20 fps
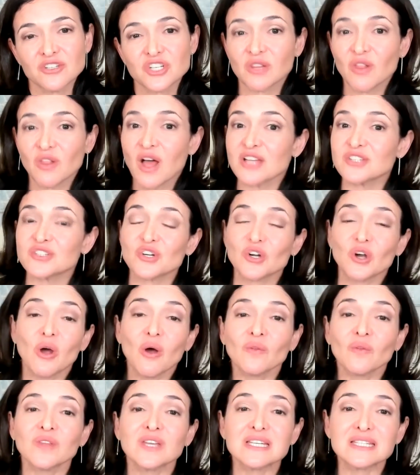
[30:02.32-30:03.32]
she lost her
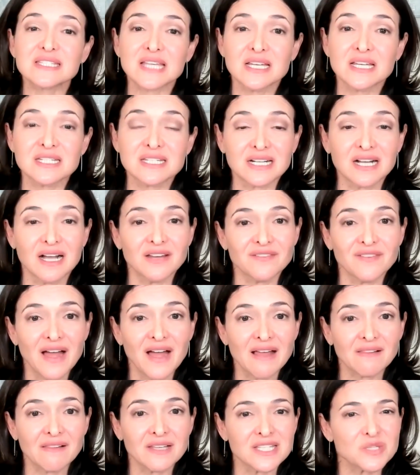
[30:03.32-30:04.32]
only son to gun
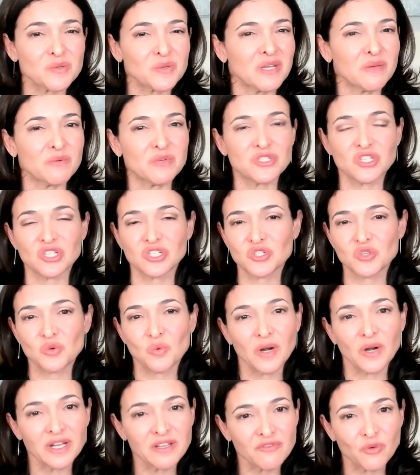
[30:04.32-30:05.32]
violence when he was just
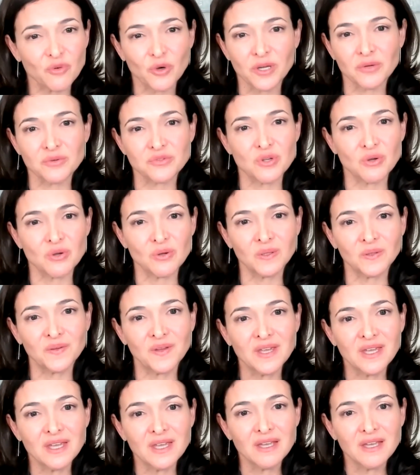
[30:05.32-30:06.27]
24 years old.